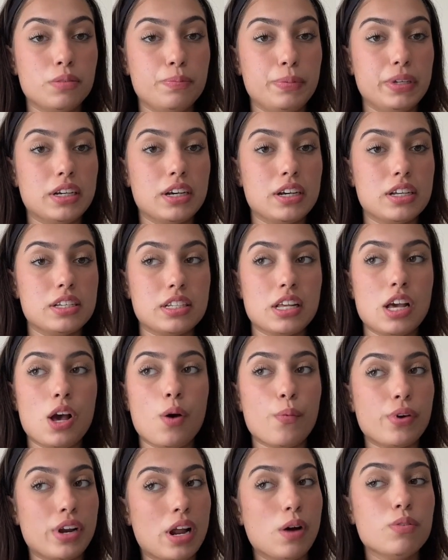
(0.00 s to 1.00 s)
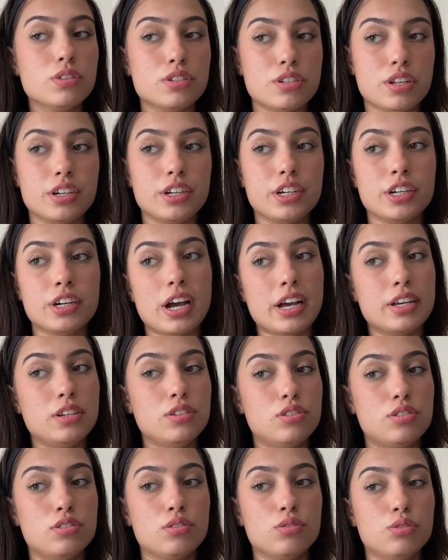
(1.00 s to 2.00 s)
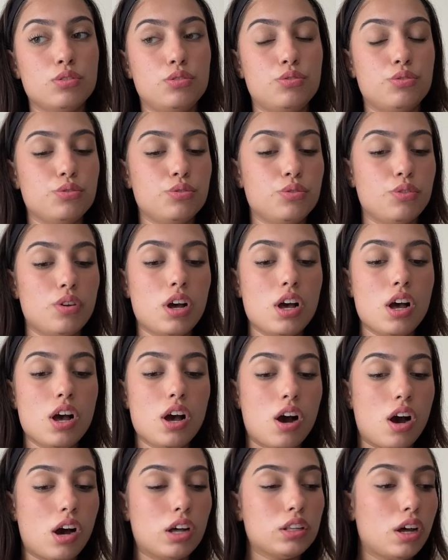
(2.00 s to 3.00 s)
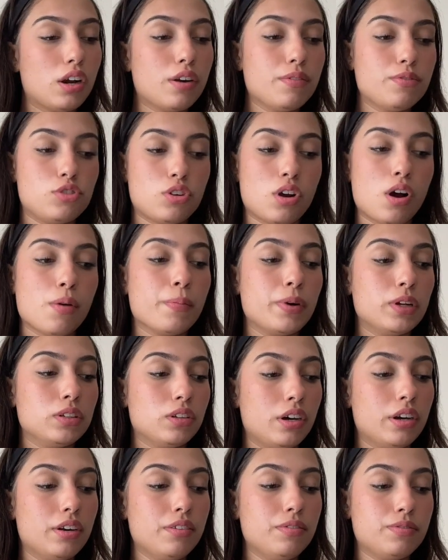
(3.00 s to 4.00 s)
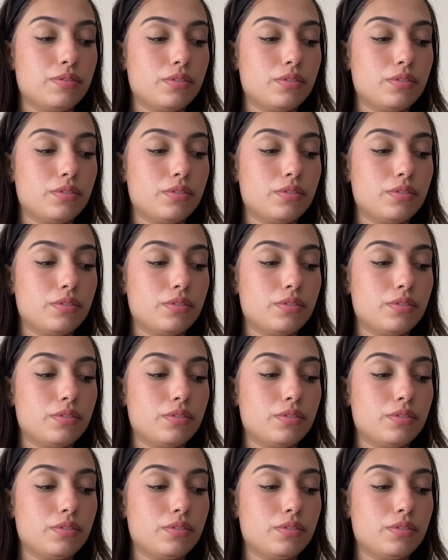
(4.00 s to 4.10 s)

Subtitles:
because when I was younger, I used to go through a lot of trauma, a lot of,